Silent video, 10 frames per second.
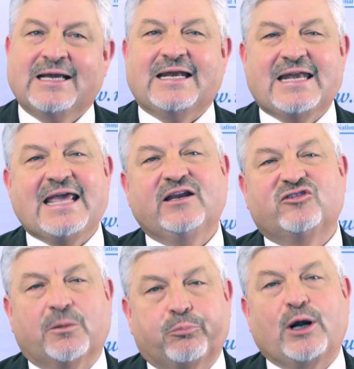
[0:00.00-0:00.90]
needed
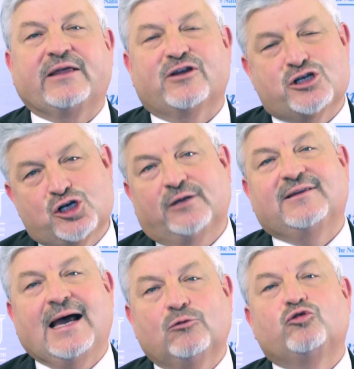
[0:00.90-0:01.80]
to bring the
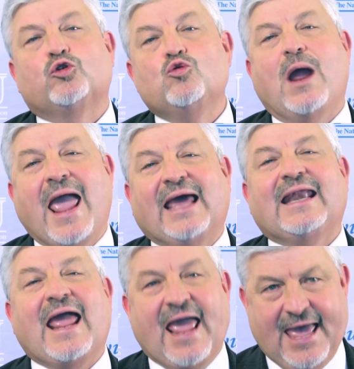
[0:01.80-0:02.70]
shutdown to
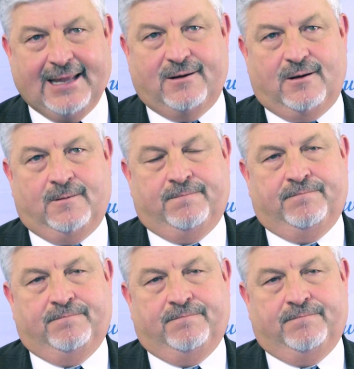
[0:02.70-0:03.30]
an end.